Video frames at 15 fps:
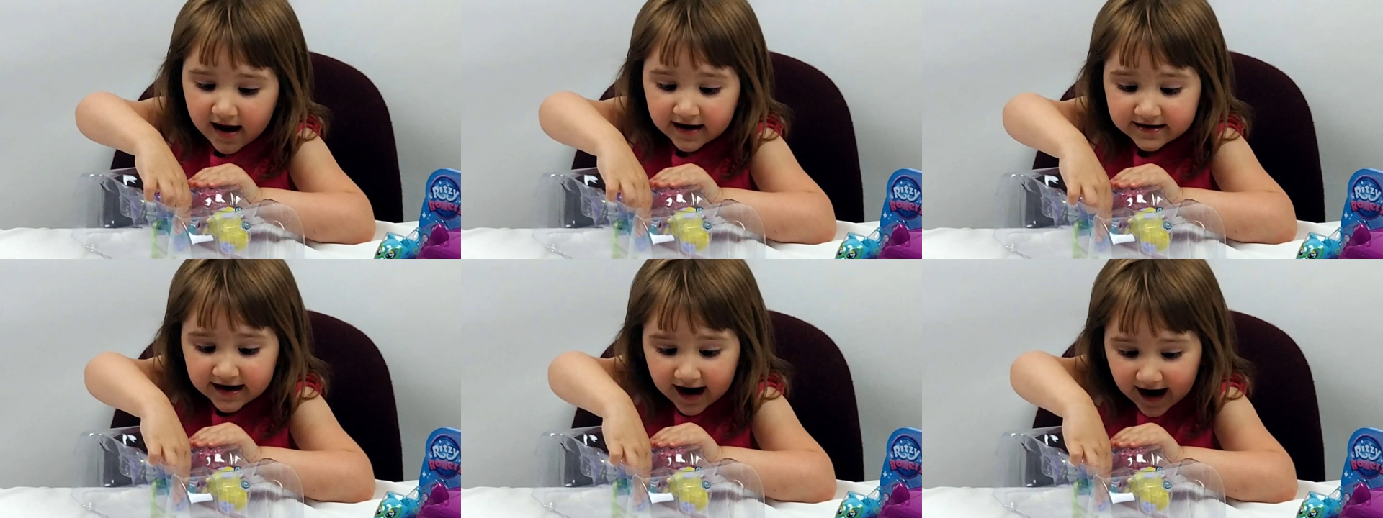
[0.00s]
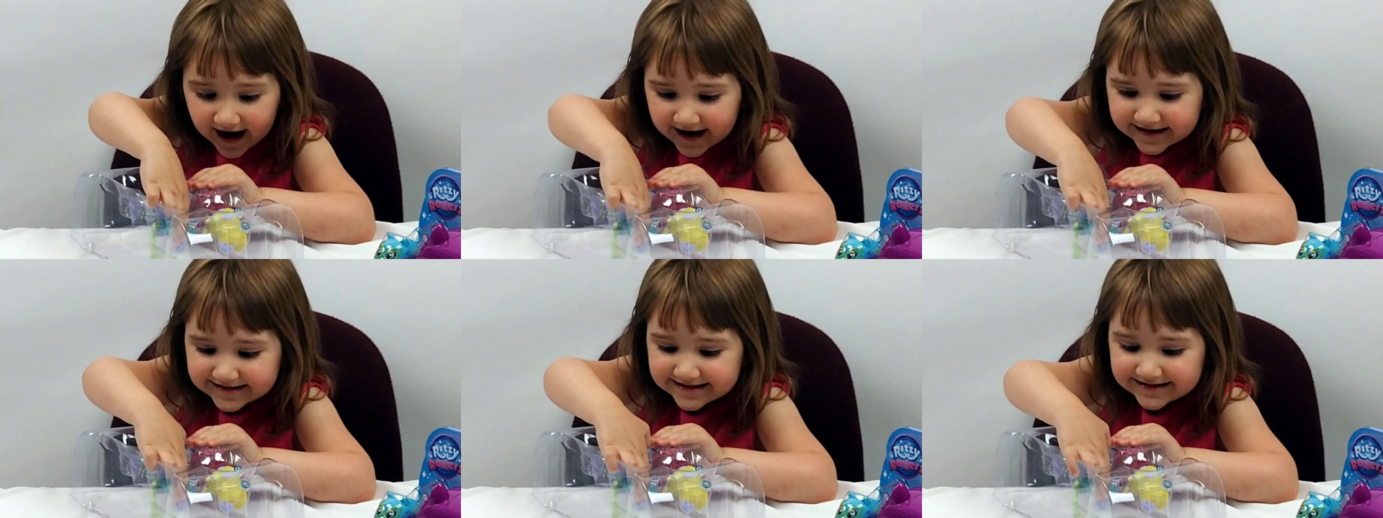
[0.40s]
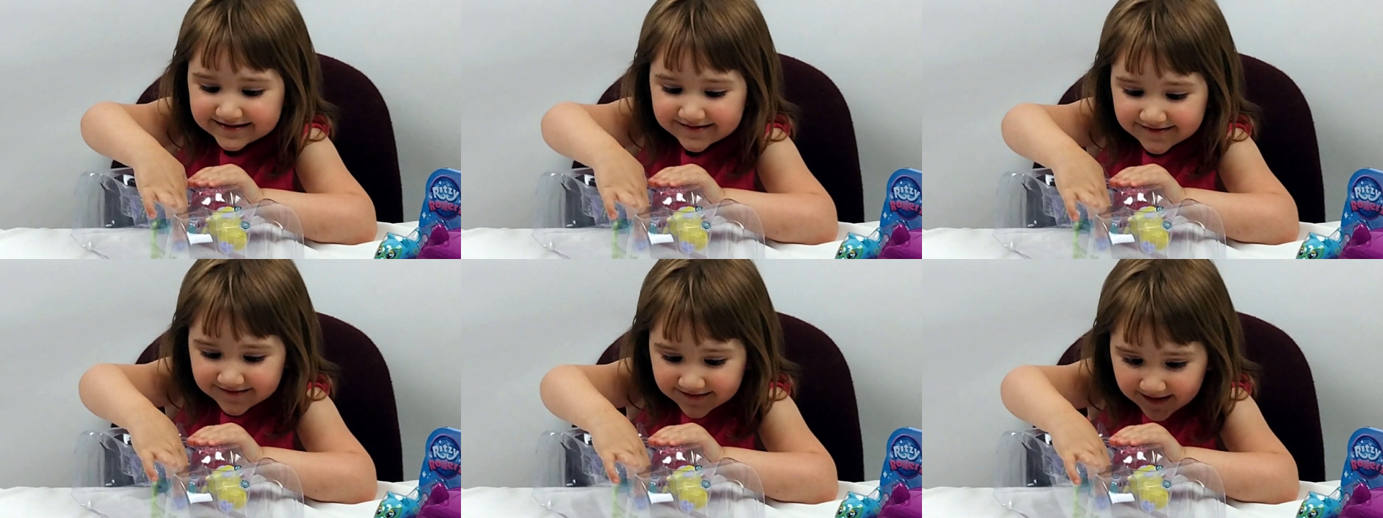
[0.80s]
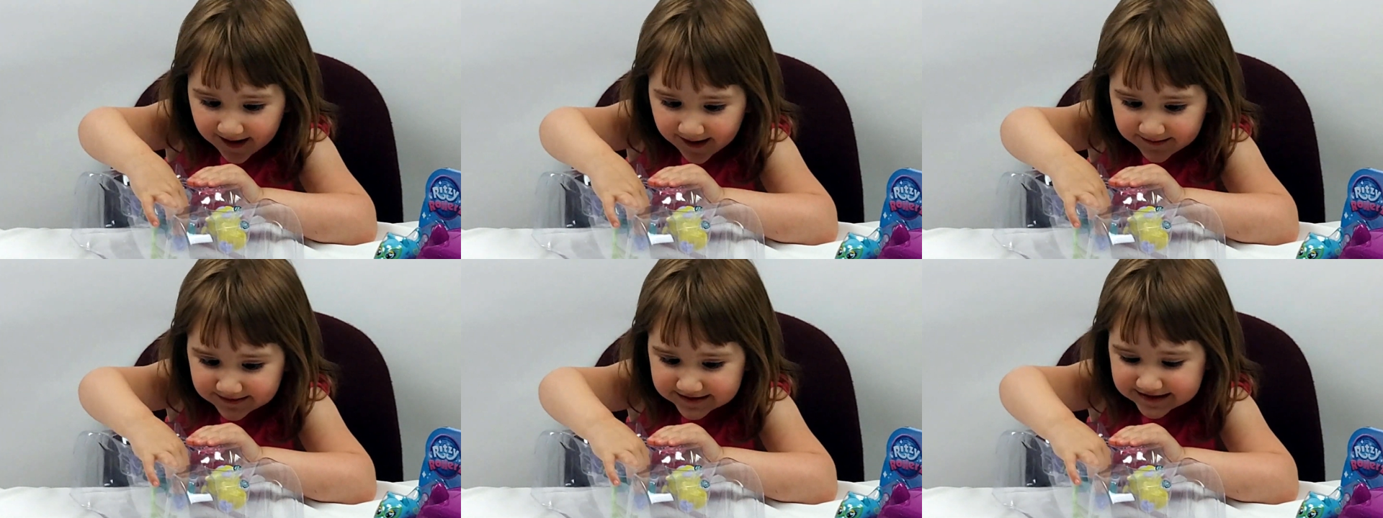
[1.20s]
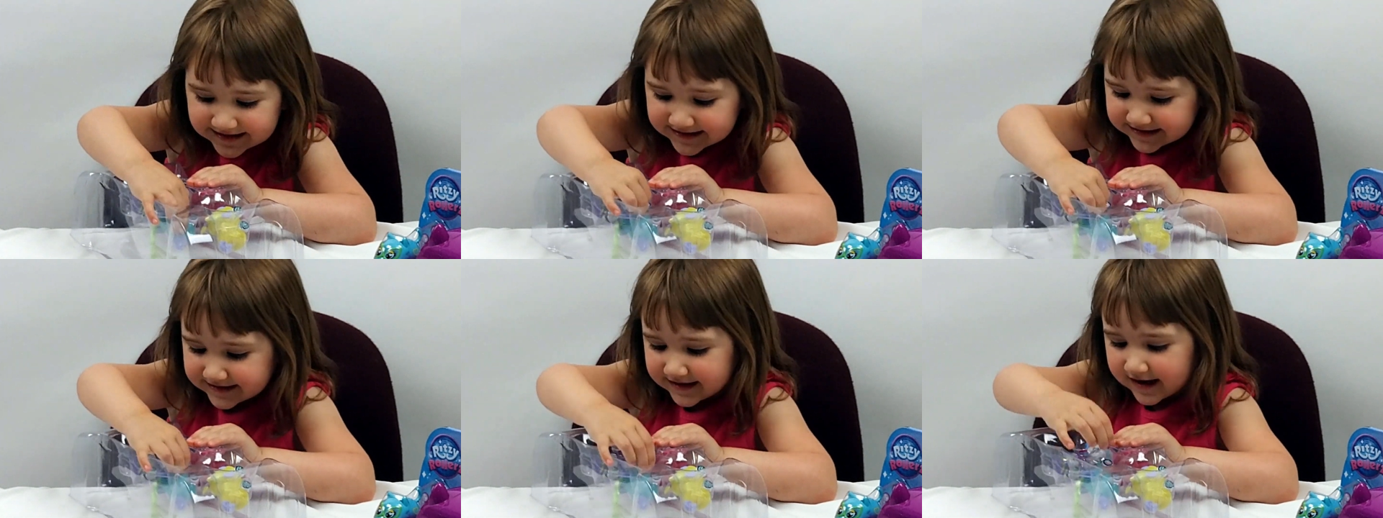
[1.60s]
Hey guys, do you love
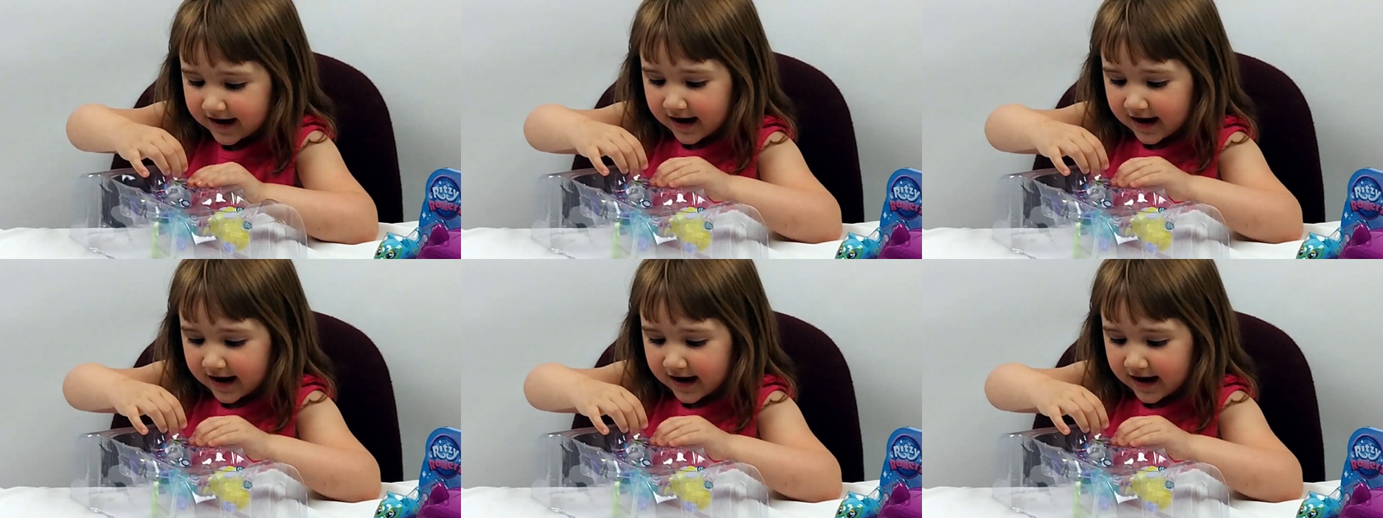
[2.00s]
these?